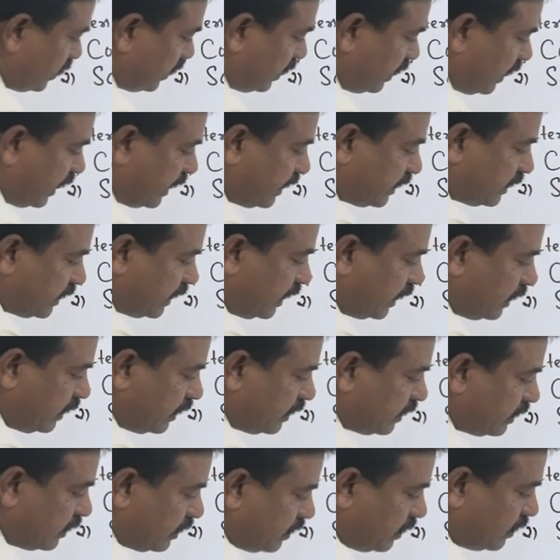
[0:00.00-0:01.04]
Like
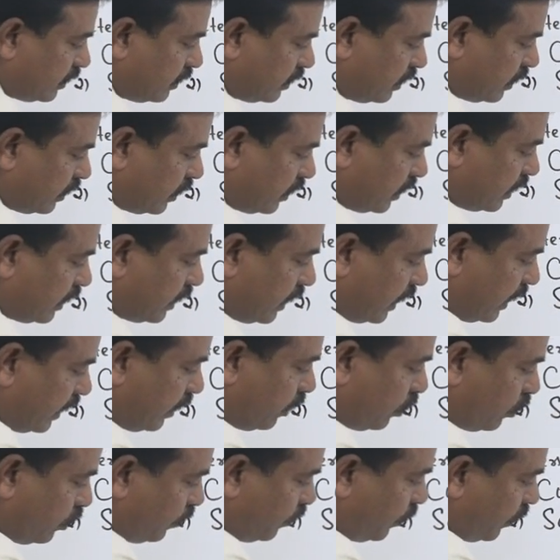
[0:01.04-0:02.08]
that, a
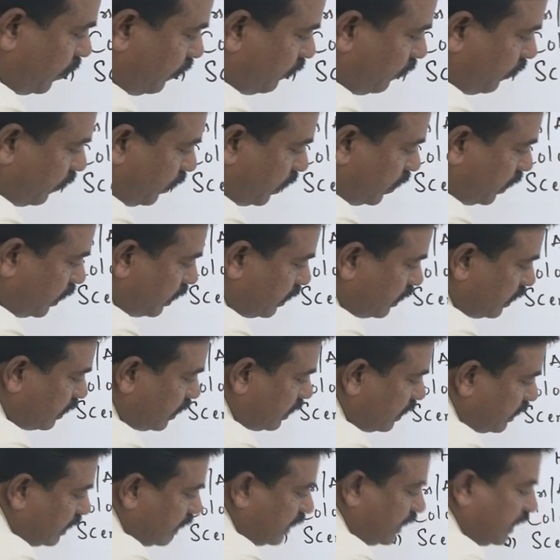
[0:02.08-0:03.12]
group of what?
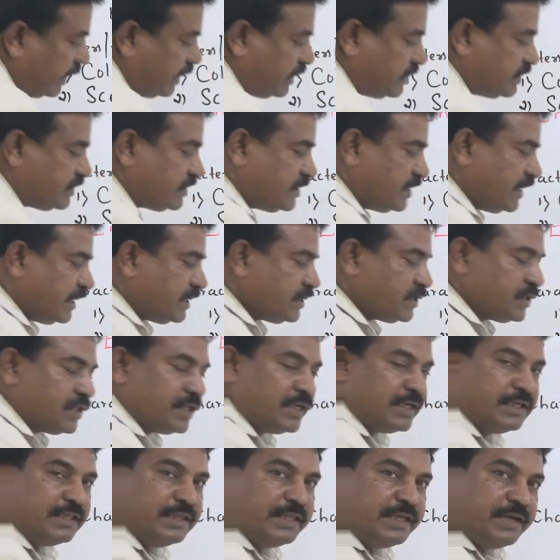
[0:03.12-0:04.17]
Insects.
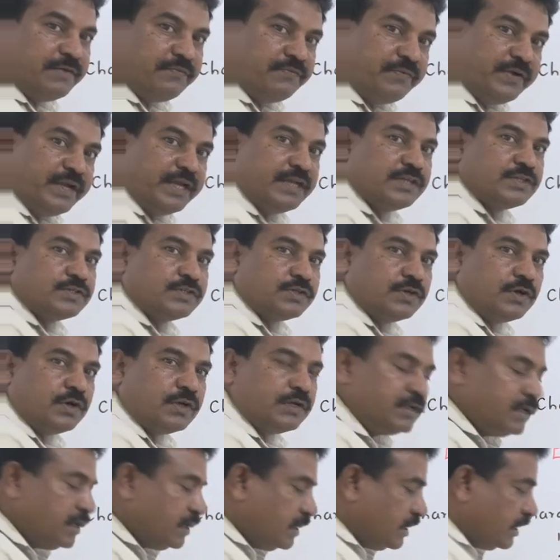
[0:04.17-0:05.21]
They feeds
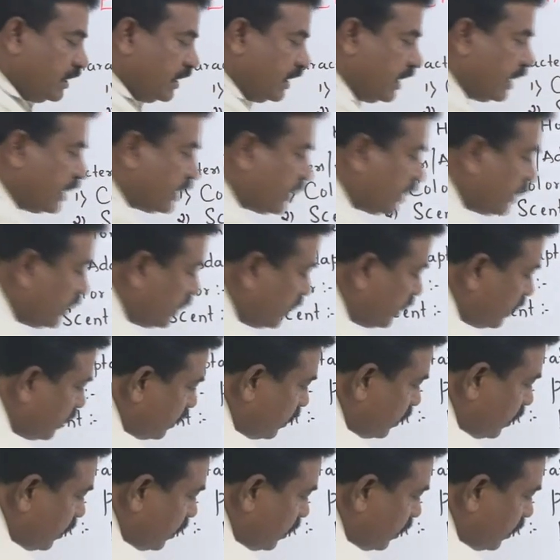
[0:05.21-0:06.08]
on nectar.